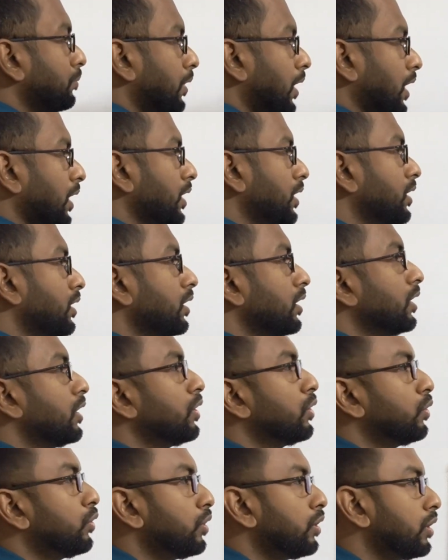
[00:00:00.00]
by
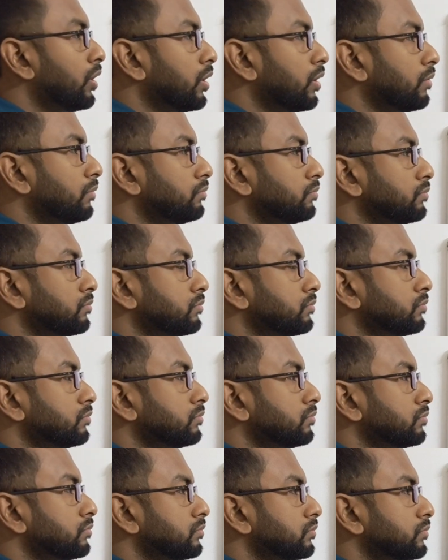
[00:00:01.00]

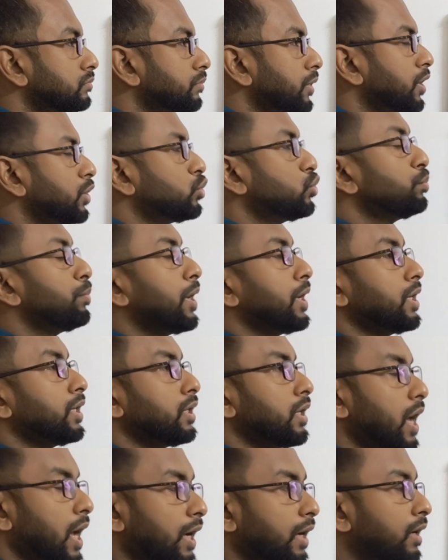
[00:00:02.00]
2 pi
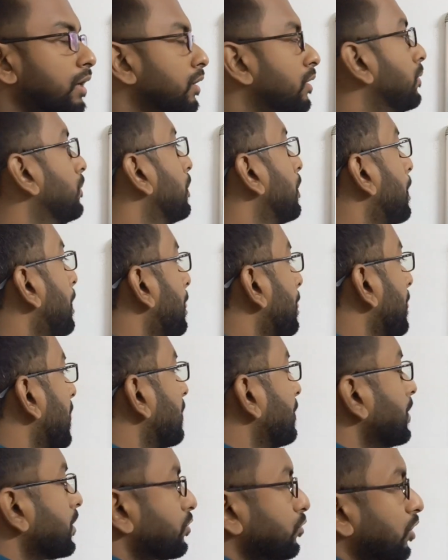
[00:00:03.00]
angle,
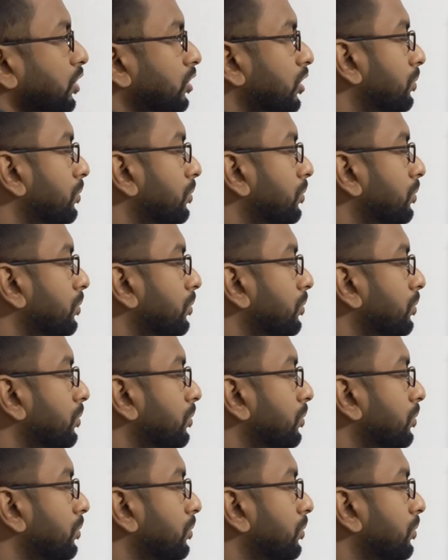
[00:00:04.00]
that means one